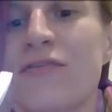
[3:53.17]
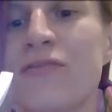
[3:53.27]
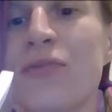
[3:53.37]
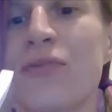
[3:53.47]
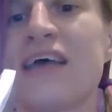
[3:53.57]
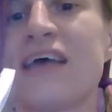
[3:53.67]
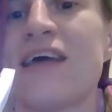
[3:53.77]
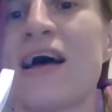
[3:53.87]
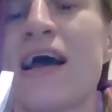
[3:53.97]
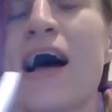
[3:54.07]
for this.
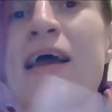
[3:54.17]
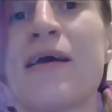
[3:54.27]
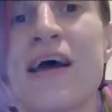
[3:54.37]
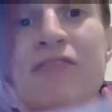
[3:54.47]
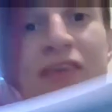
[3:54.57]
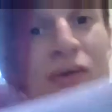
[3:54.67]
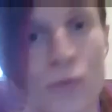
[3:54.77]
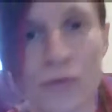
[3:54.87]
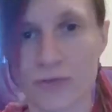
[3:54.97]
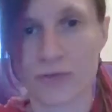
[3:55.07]
I have an
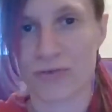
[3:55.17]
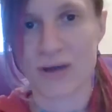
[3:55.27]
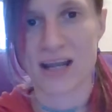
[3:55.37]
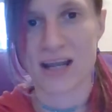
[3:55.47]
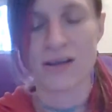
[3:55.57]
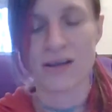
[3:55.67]
awesome friend